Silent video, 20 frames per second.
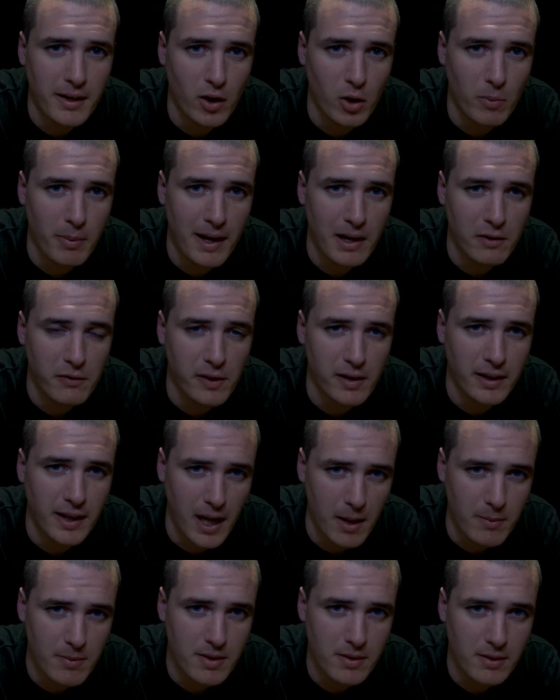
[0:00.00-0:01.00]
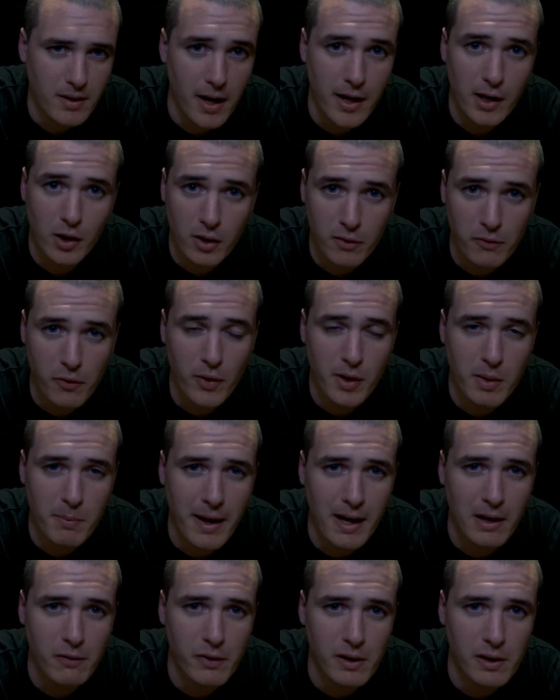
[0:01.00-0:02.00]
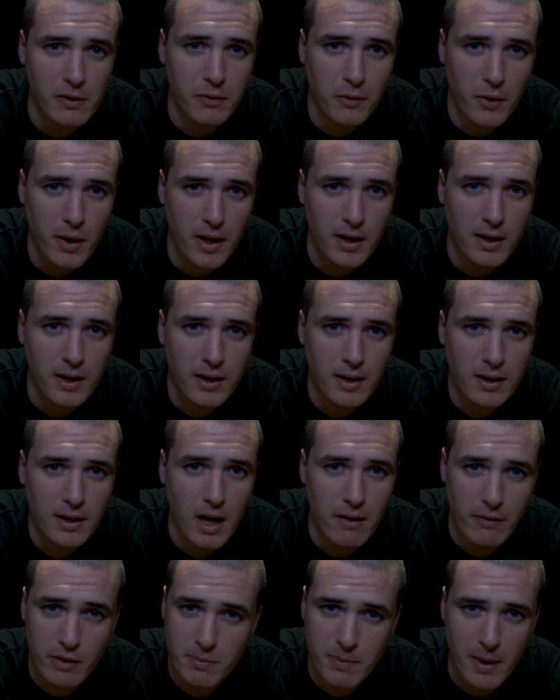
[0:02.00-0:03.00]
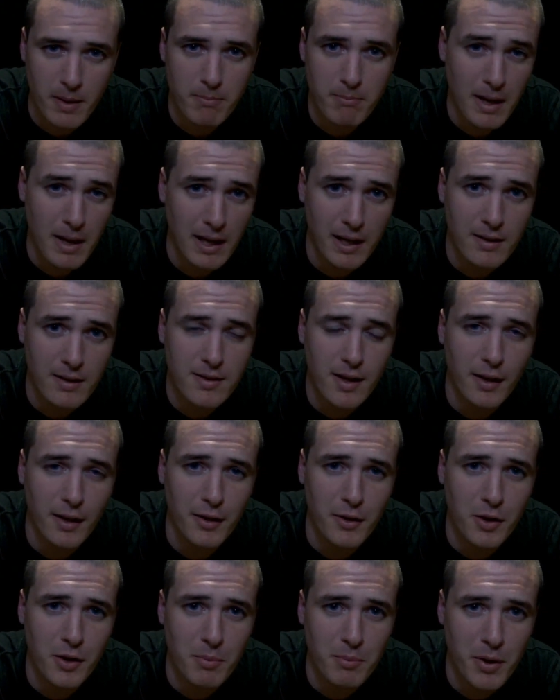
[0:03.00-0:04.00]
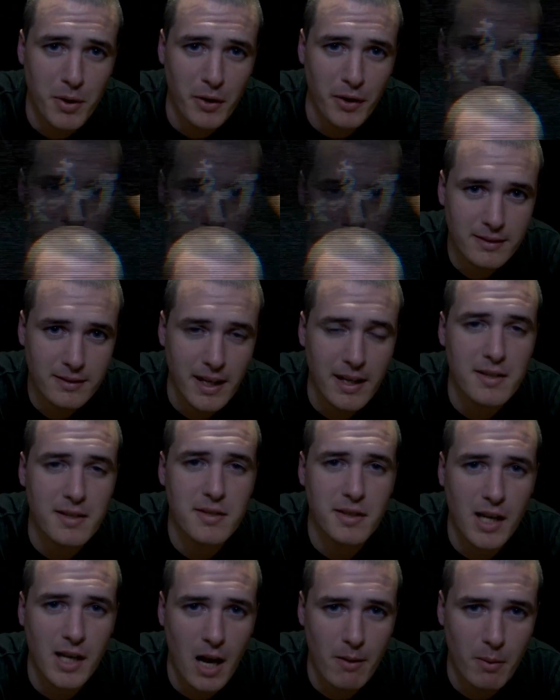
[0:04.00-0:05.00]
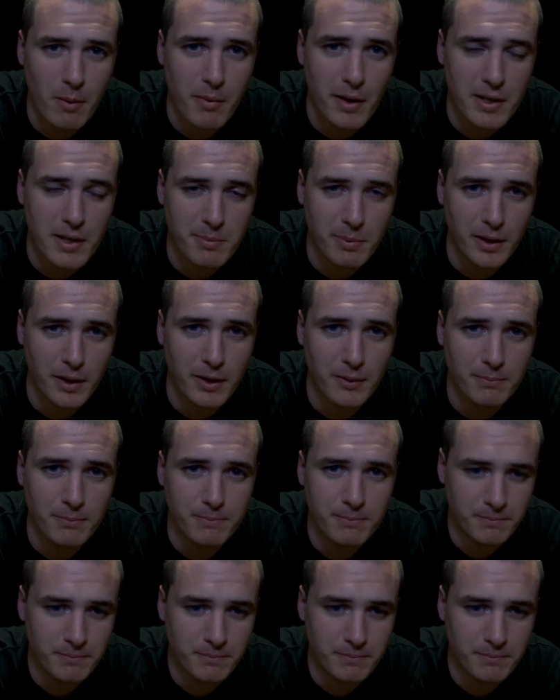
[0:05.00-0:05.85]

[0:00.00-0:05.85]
the old Battlefield games? Are you looking forward to Battlefield 3? Have you spent millions on a new computer? Tell us in the comment box below.